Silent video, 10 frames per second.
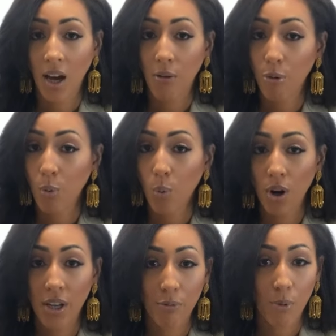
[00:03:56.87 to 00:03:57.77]
for
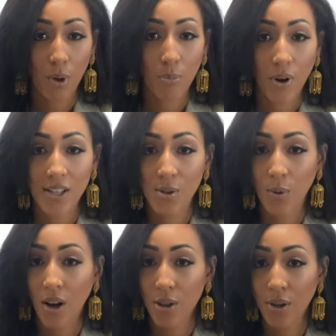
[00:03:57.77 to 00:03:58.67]
work in foreign press
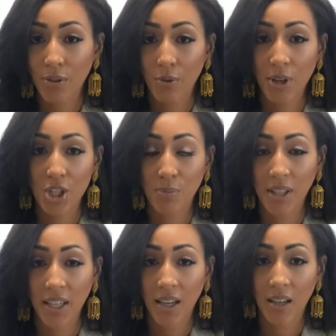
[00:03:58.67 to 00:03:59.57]
or other information
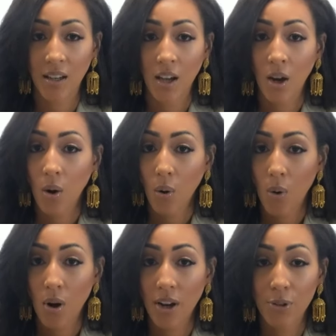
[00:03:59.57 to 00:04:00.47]
media,
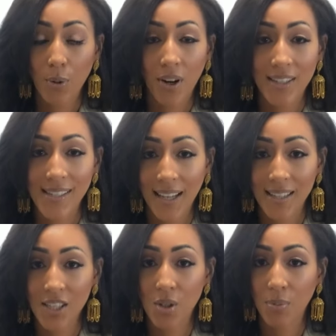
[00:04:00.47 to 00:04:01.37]
or if you are
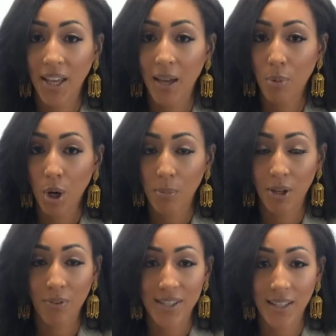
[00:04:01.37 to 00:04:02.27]
intending to be a
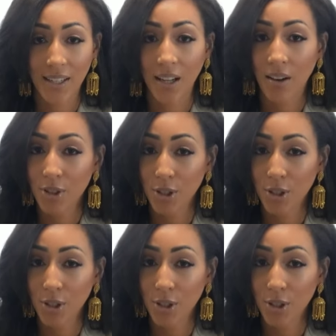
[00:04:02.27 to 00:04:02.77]
permanent resident of